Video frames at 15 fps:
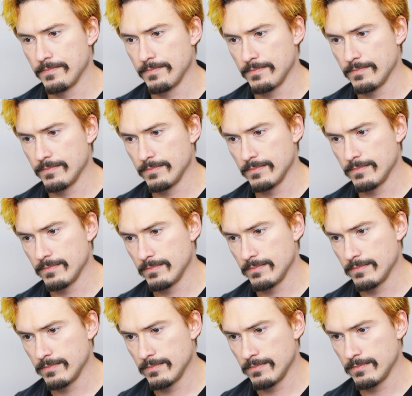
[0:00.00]

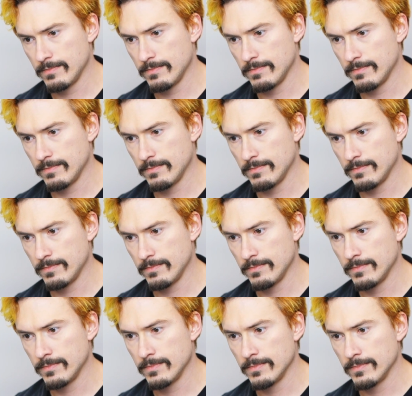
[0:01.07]

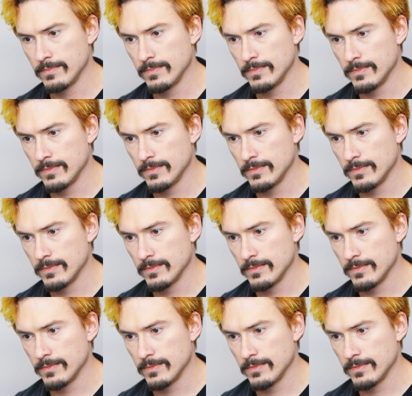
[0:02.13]
[no speech]